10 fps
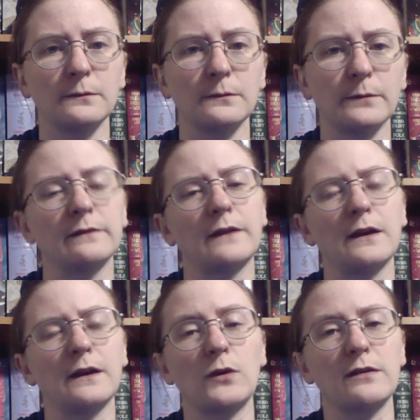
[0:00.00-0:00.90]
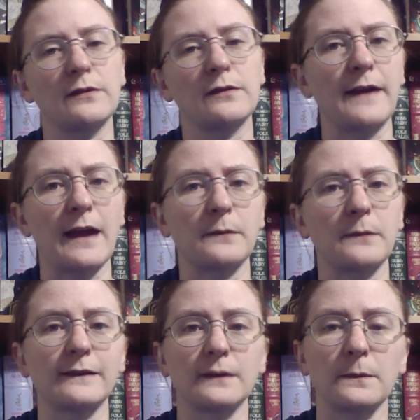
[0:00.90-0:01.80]
but they agree that they can't
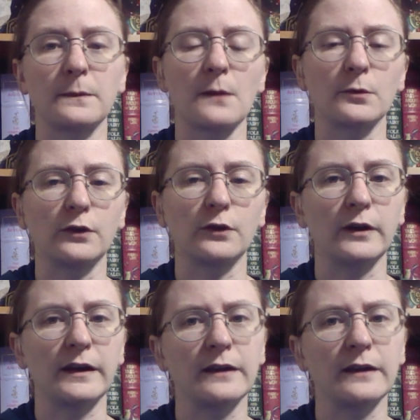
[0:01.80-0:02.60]
pass up the opportunity.